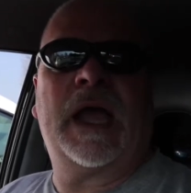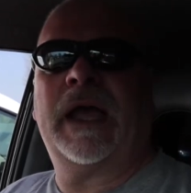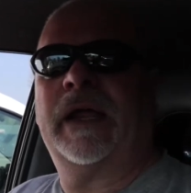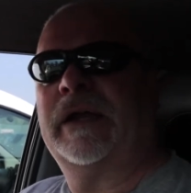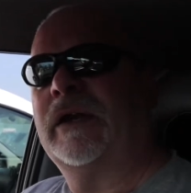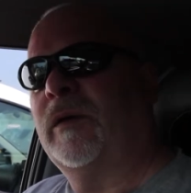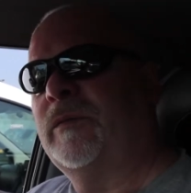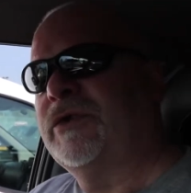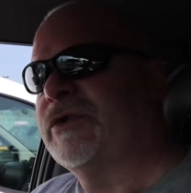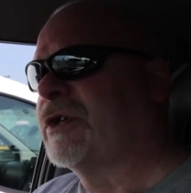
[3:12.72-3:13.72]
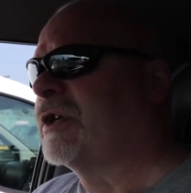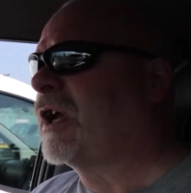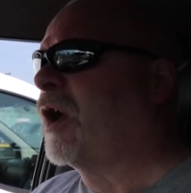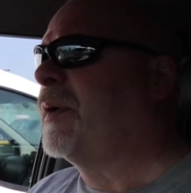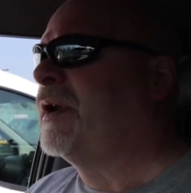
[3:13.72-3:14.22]
and I'm just going to
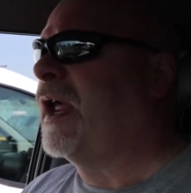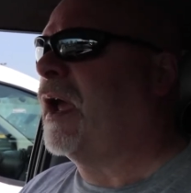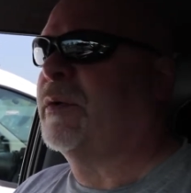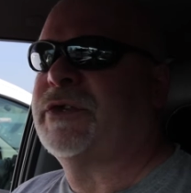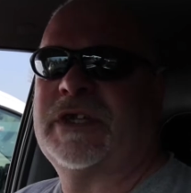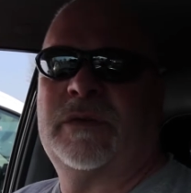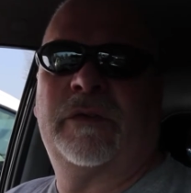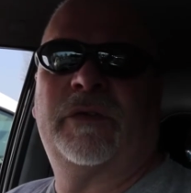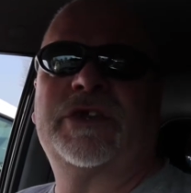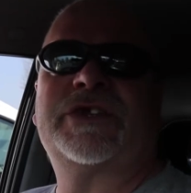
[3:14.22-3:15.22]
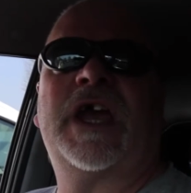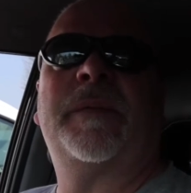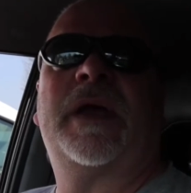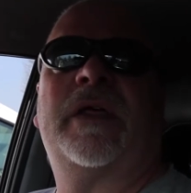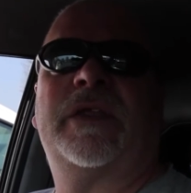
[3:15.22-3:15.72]
go in now and see what they've got to say
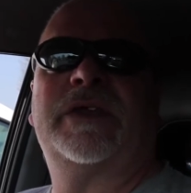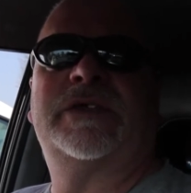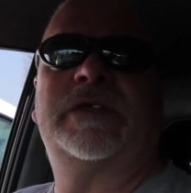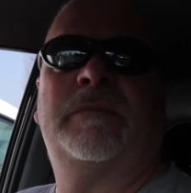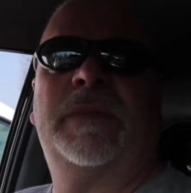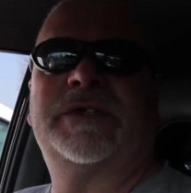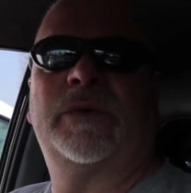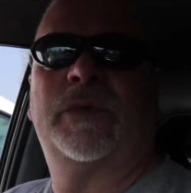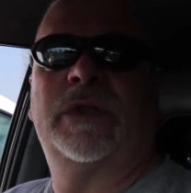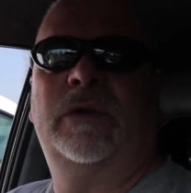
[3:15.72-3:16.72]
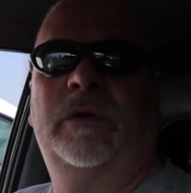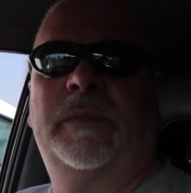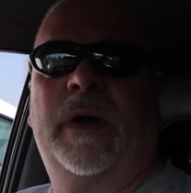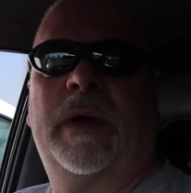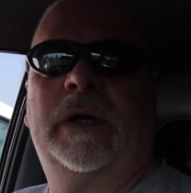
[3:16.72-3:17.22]
about this uh, mess up with the
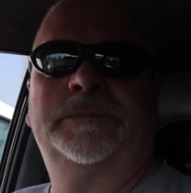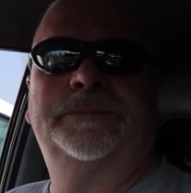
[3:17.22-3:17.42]
lawnmower.